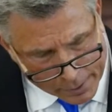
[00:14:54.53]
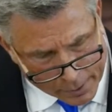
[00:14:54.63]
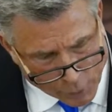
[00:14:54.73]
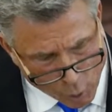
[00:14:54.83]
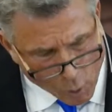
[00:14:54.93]

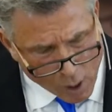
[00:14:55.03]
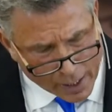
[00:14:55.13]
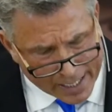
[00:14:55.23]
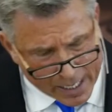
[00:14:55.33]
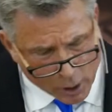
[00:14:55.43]
You are
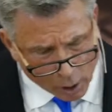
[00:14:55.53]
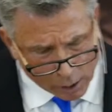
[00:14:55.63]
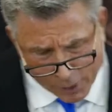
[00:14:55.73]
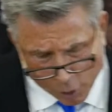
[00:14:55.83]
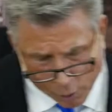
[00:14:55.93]
an eagle,
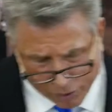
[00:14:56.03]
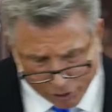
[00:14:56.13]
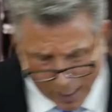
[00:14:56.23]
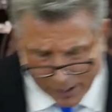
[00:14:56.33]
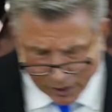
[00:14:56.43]
and your
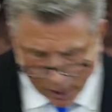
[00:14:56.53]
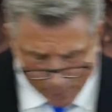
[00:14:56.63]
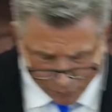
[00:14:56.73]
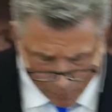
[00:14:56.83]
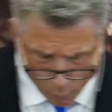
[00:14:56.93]
strength
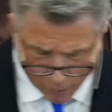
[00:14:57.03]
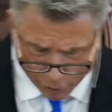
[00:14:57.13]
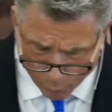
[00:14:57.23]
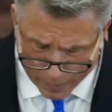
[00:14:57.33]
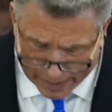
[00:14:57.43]
comes from what
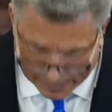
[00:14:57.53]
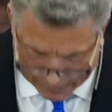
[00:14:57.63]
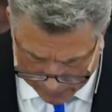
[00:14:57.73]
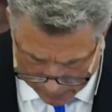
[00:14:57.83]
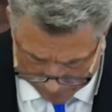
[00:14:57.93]
you
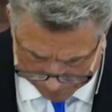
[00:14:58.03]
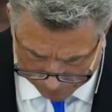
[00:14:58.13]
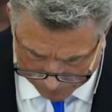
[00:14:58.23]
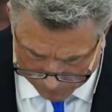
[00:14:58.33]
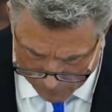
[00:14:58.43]
eat.
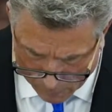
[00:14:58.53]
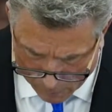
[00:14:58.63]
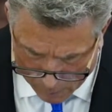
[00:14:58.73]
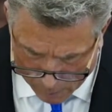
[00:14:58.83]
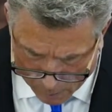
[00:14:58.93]

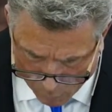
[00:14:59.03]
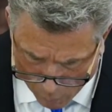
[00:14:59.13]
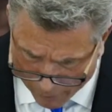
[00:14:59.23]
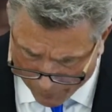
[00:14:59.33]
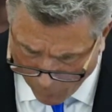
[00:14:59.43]

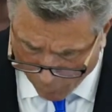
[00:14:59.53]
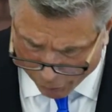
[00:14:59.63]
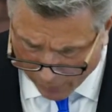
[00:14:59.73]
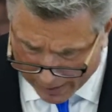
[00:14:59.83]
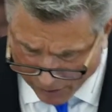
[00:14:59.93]
Where the
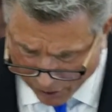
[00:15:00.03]
vulture eats